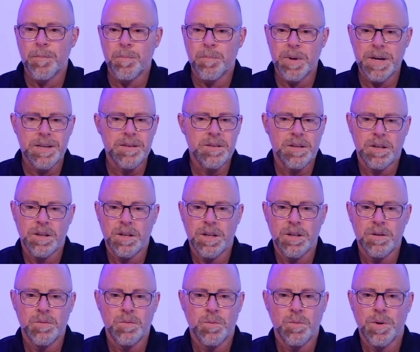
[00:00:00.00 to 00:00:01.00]

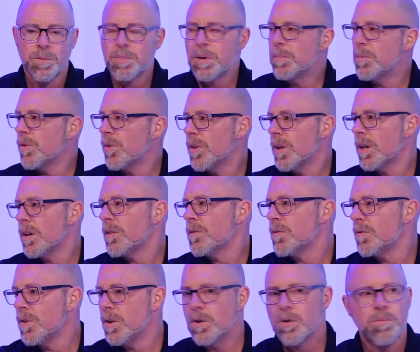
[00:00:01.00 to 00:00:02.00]
Basically, when people think of
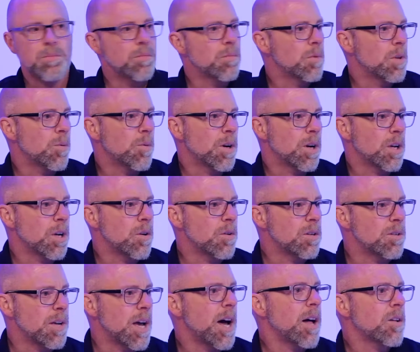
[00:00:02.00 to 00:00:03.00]
film, they want to go to
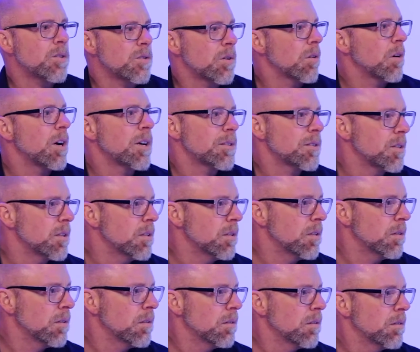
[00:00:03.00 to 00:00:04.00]
Dallas or Austin,
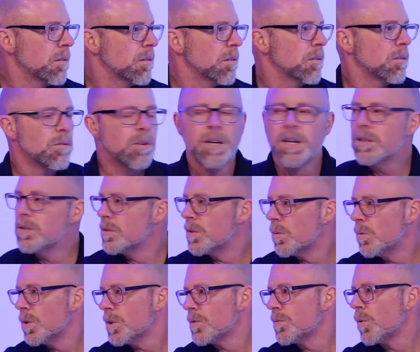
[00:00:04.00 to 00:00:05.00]
right? So
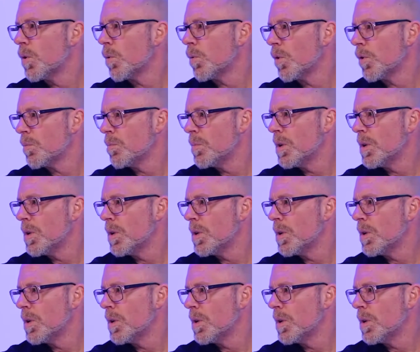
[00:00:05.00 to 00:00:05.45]
what's Fort Worth